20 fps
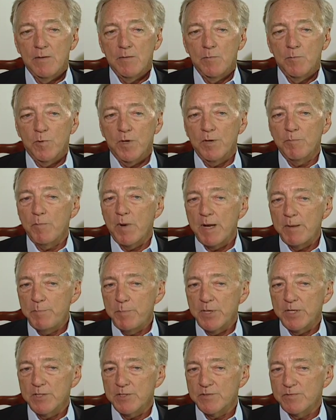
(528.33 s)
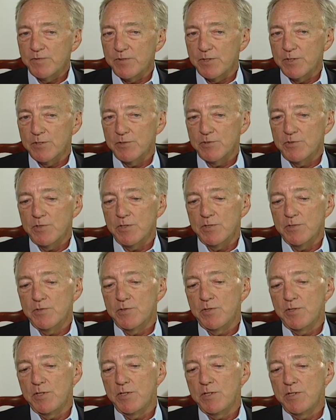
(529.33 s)
one of my biggest fears
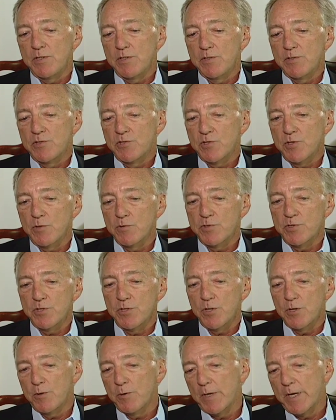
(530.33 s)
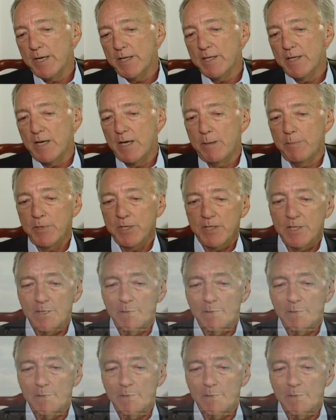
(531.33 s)
is the socioeconomic